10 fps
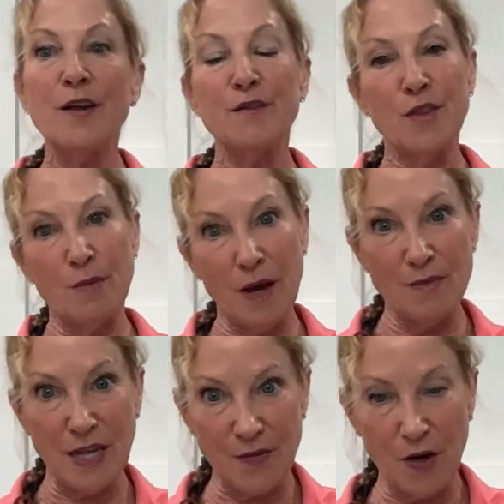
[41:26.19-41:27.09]
For the
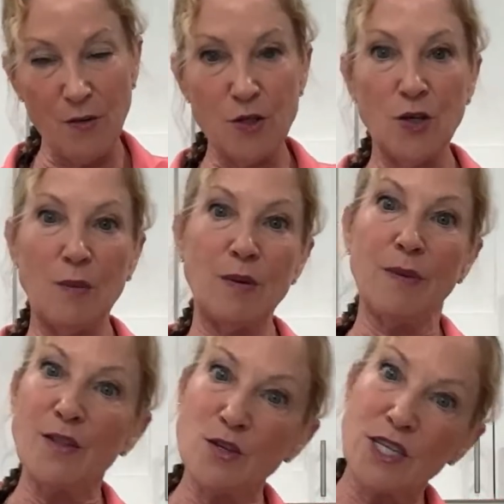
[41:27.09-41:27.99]
moms out there, I wish you happy
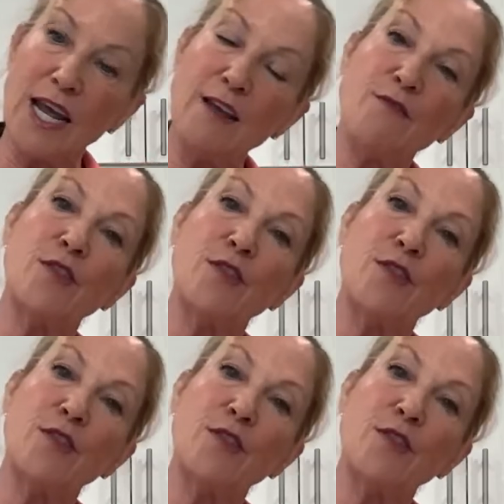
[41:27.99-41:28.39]
Mother's Day.